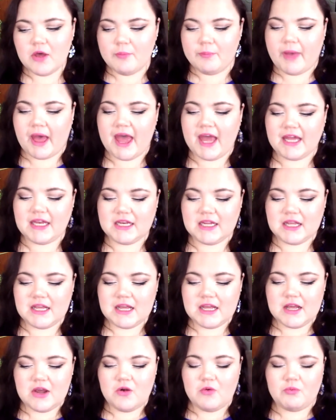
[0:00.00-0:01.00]
But
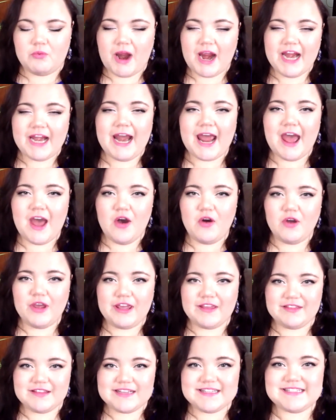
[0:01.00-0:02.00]
right now,
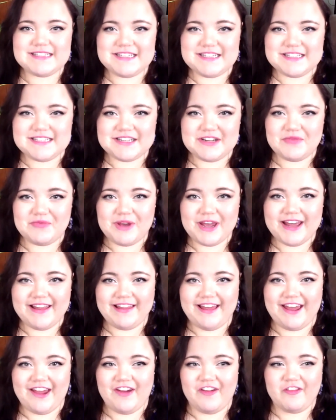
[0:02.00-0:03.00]
in this season in my
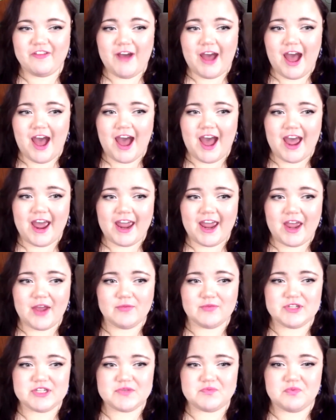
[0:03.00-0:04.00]
life, I
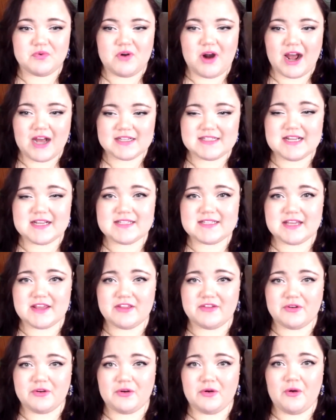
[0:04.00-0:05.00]
am just processing
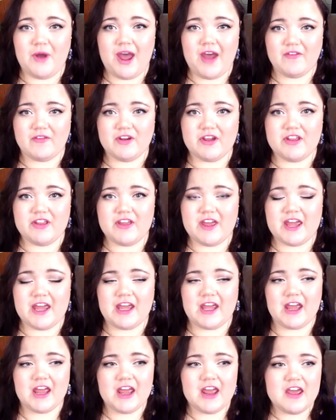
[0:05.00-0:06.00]
through
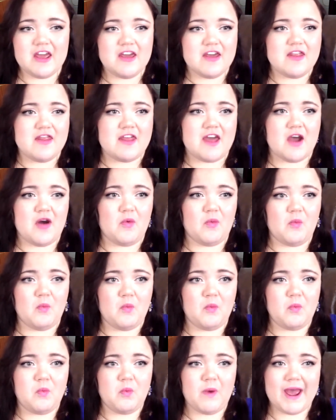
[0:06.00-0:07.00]
everything that
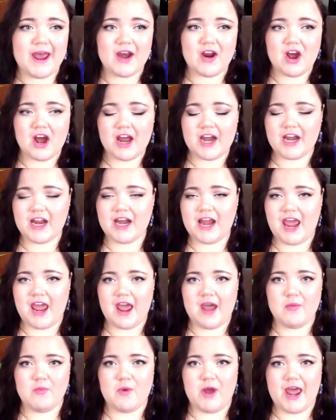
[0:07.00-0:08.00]
went on in
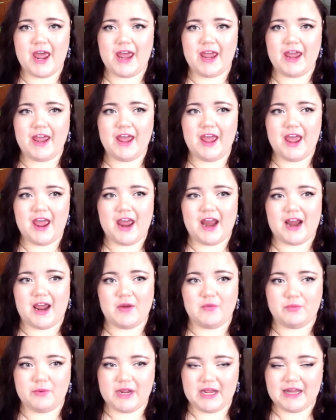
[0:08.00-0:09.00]
Amway, and
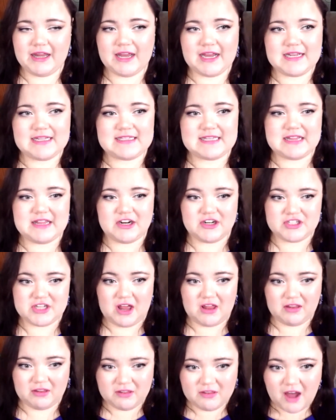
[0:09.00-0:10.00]
I realize that there's
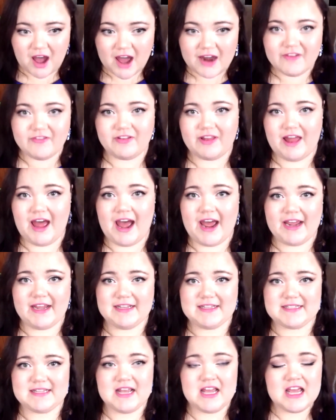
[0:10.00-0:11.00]
a lot of
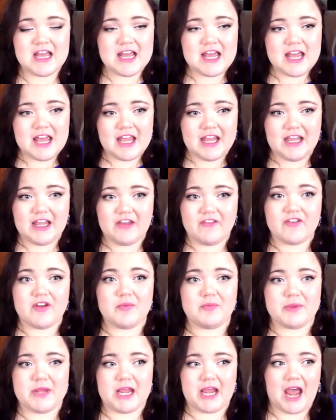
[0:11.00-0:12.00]
lies.
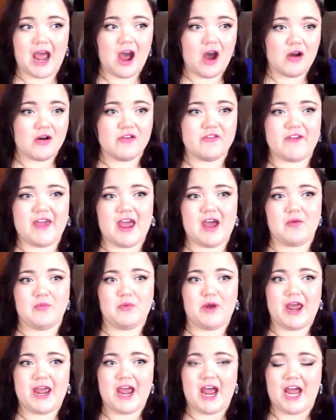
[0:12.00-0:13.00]
Even being out of
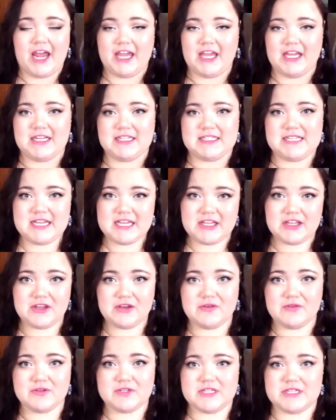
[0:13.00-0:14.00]
Amway, I
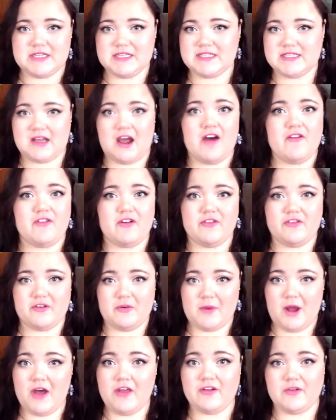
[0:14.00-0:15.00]
continue to discover
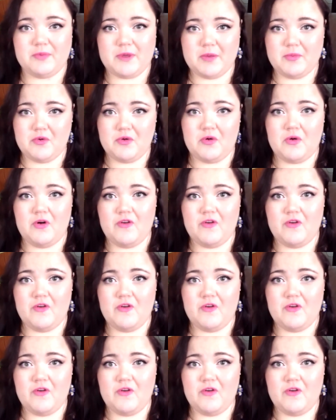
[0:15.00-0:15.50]
from other people who